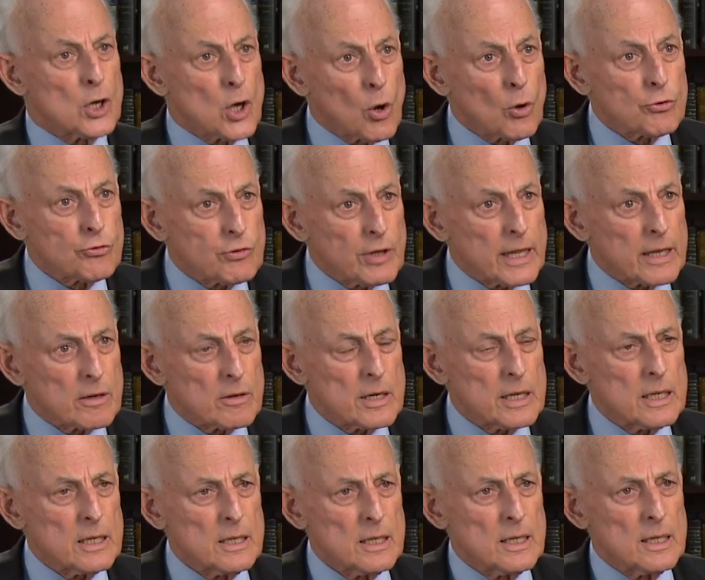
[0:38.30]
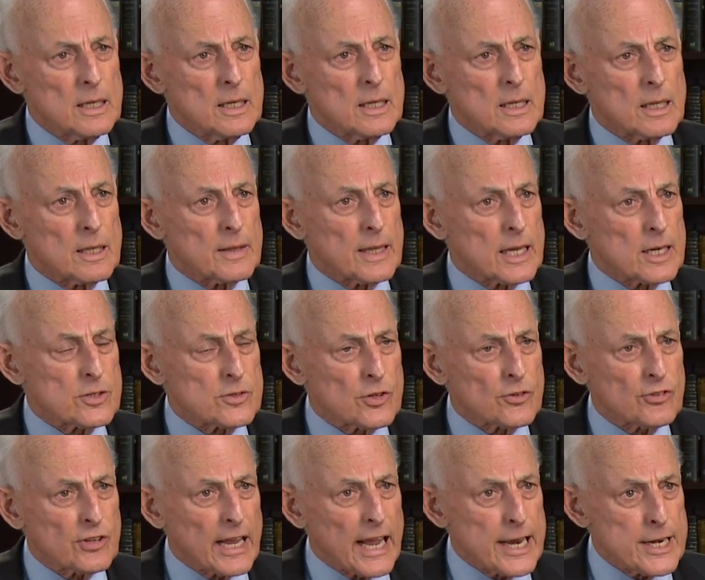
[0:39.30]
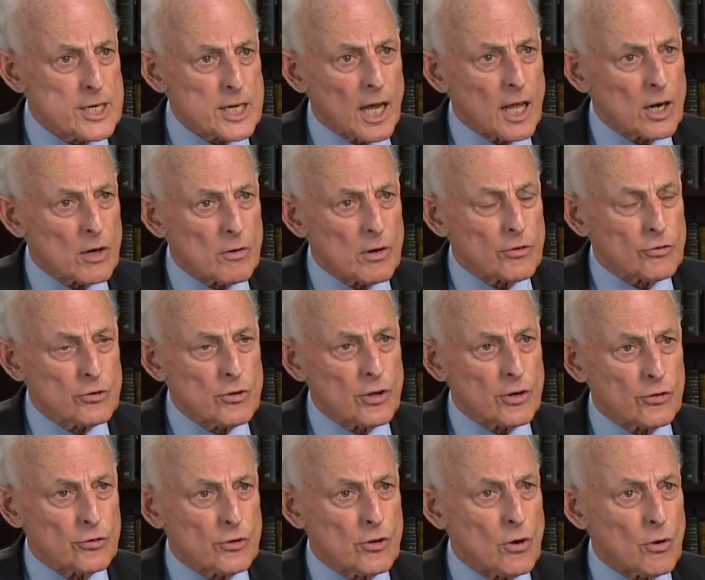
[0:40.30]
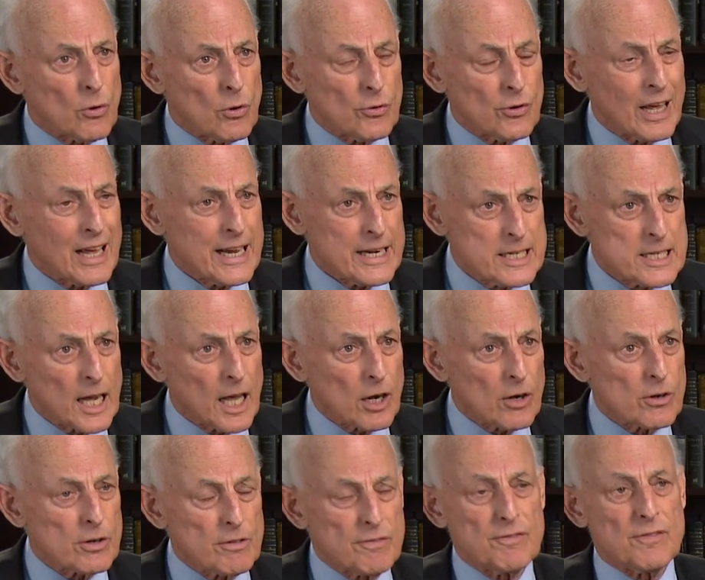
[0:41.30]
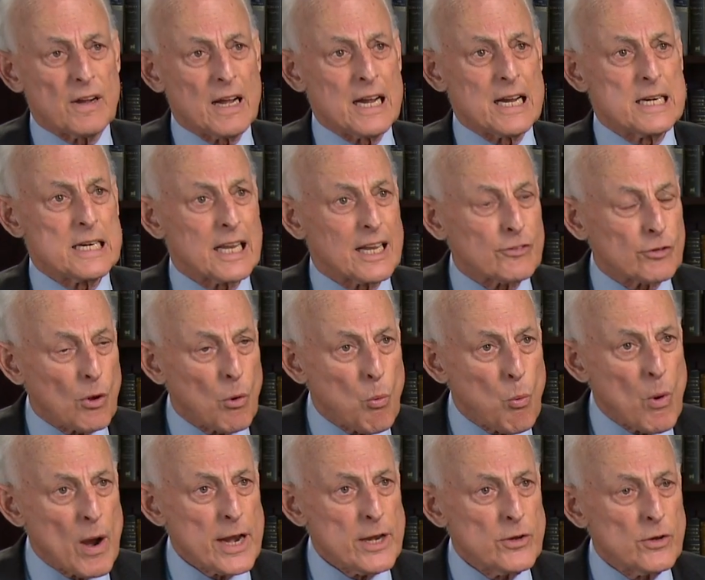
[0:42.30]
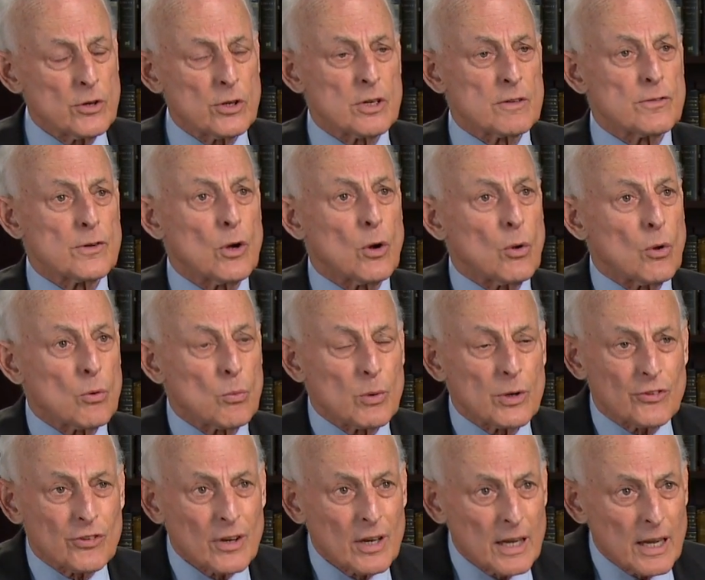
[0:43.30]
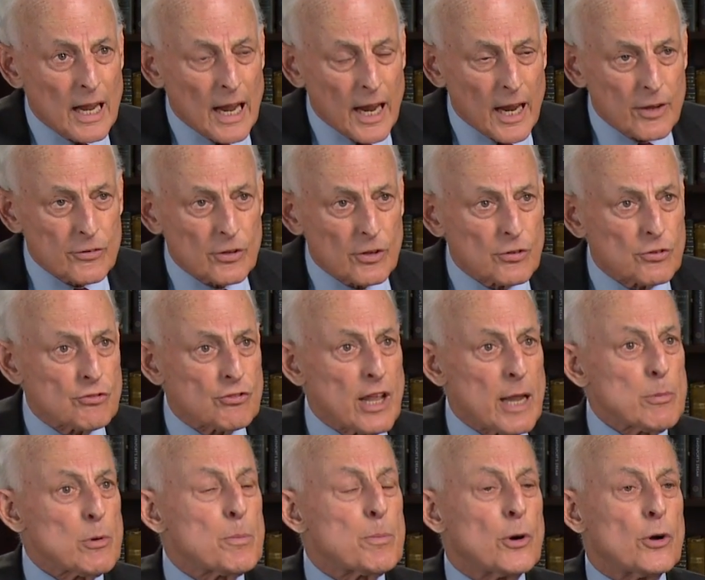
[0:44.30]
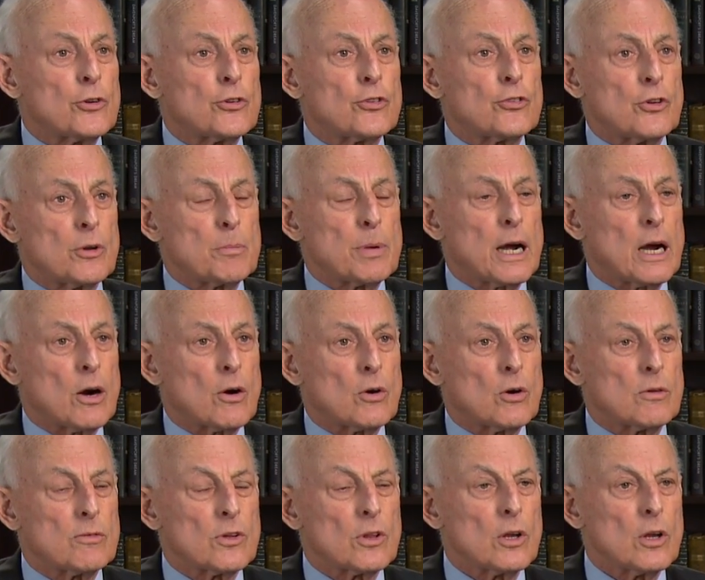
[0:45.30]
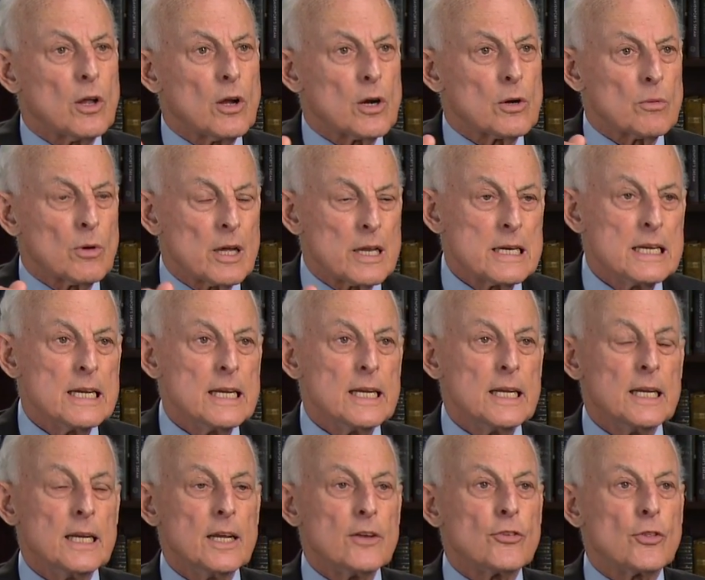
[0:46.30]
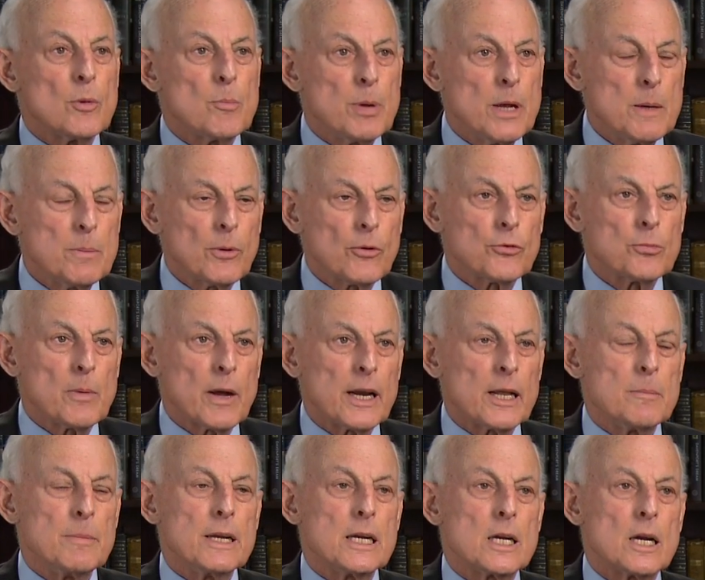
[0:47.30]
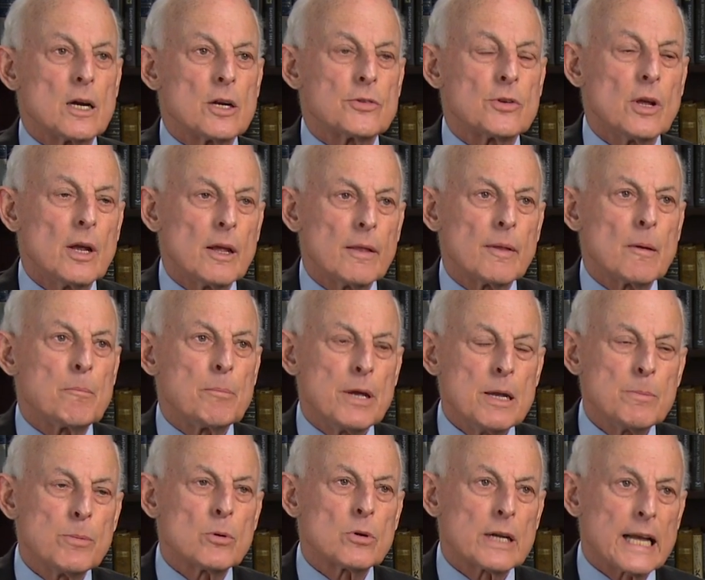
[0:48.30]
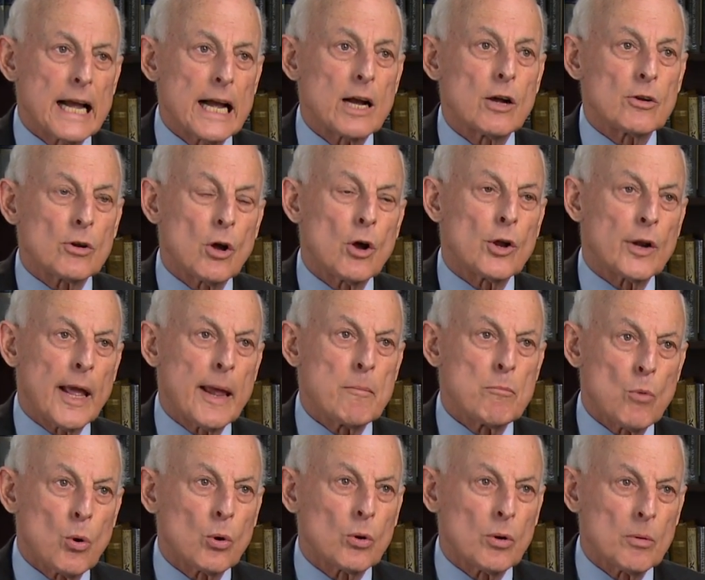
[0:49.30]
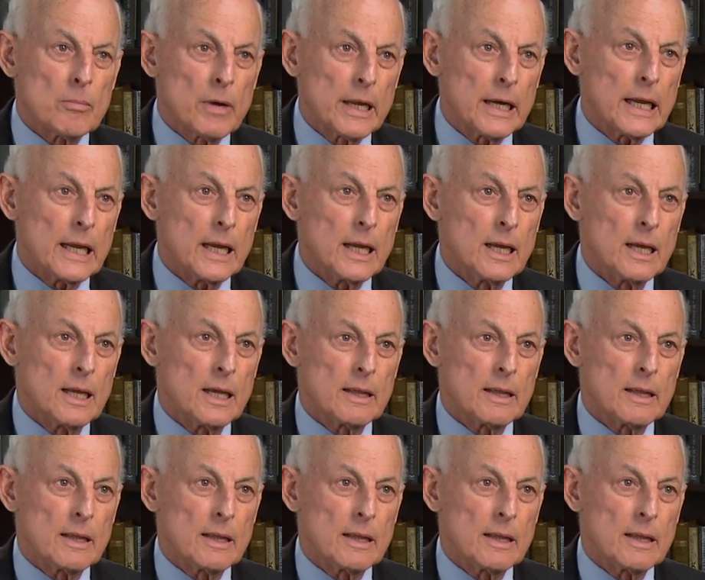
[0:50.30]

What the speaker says: gold standard, that is to say, a dollar as good as gold, a dollar defined as a weight unit of gold, which has a stable purchasing power over the long run, is the people's money because the people count on a moral money.